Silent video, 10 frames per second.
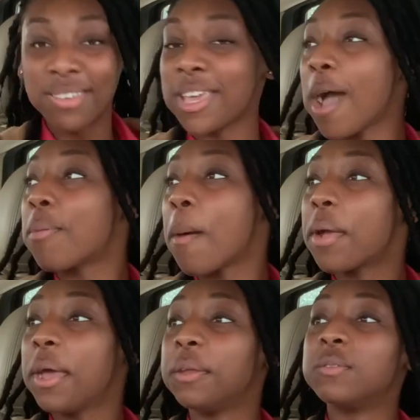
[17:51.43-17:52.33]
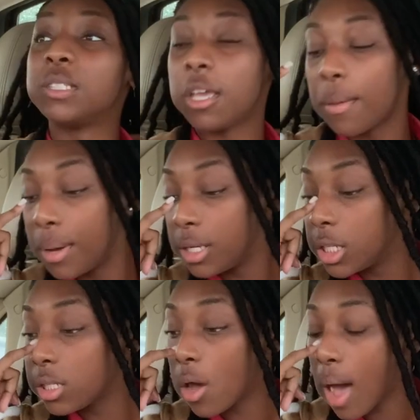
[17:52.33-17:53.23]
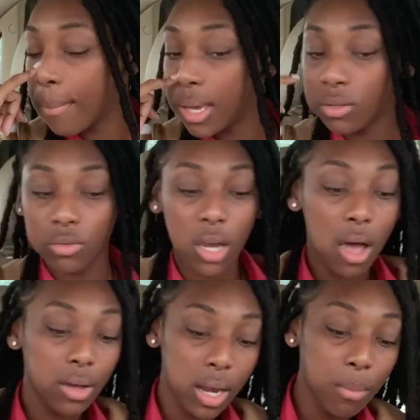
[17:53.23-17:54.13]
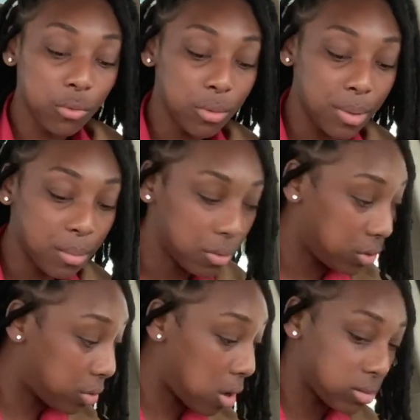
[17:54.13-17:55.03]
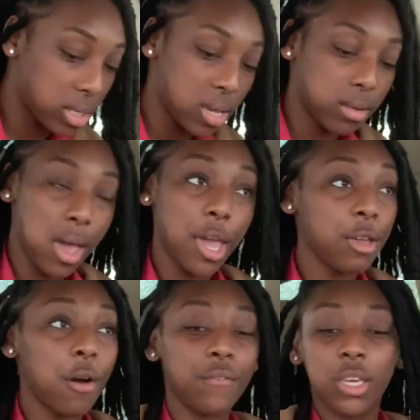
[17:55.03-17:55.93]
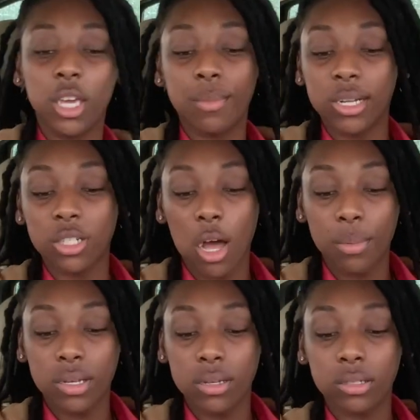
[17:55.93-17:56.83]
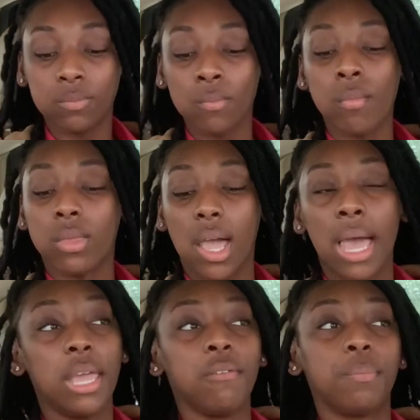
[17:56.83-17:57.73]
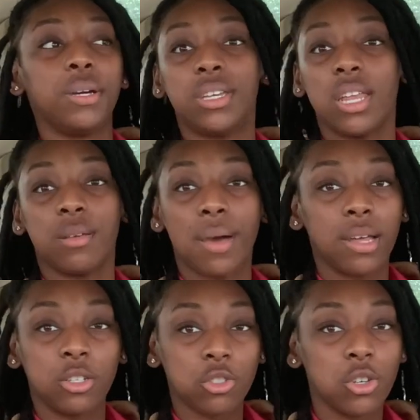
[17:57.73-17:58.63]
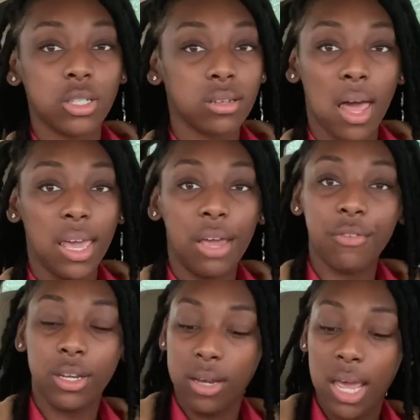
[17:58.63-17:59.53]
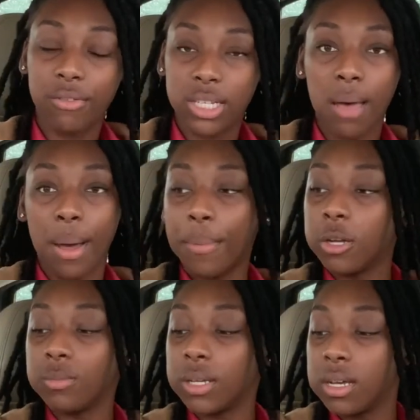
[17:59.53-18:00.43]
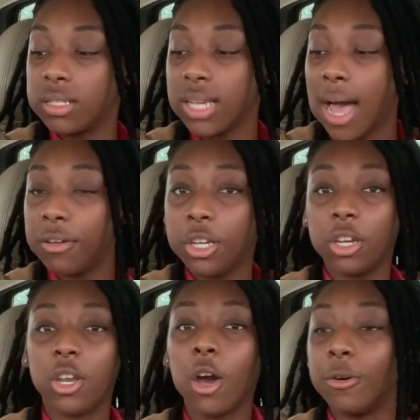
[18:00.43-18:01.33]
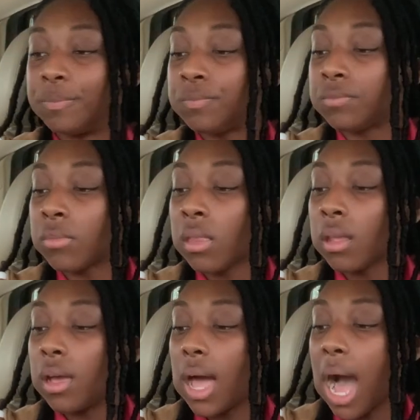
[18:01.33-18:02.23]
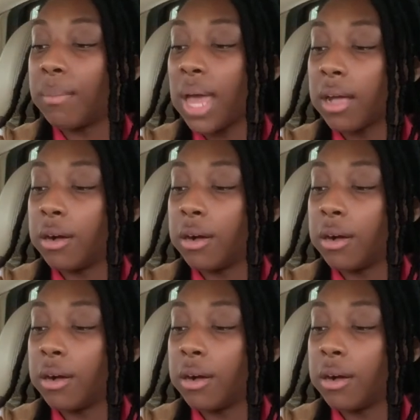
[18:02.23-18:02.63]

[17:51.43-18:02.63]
y'all probably can't even see it, but just know I mess with y'all, and I'm gonna remember, you know what I'm saying? Like, I ain't gonna forget about y'all, because I even put that in my description, like, every time I post, because y'all need to know, I'm not